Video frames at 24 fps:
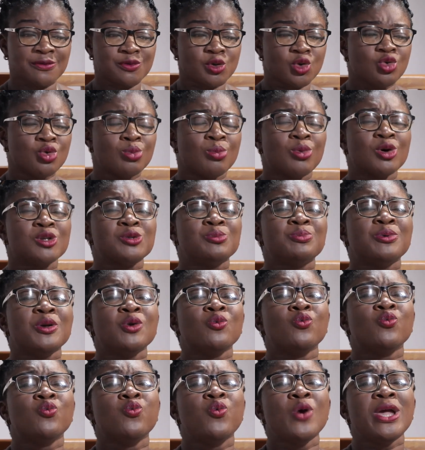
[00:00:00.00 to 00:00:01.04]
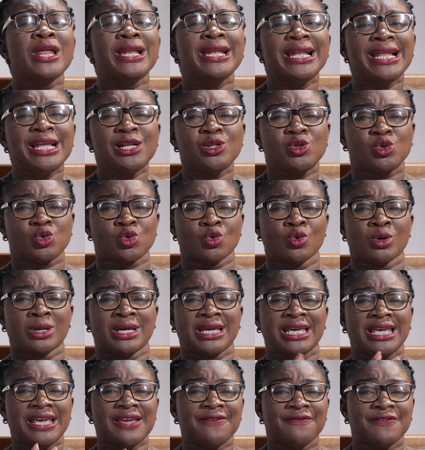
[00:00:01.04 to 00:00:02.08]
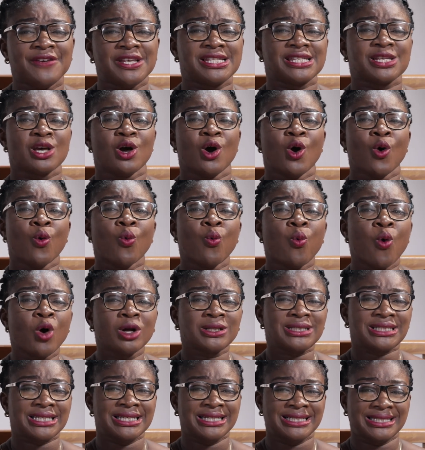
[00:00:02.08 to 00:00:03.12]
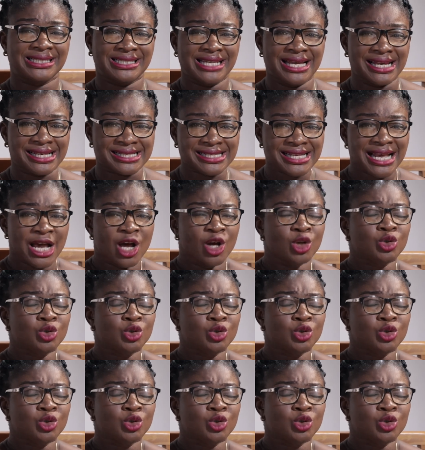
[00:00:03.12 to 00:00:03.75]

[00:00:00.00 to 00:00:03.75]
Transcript: So you must be willing to give it what it takes.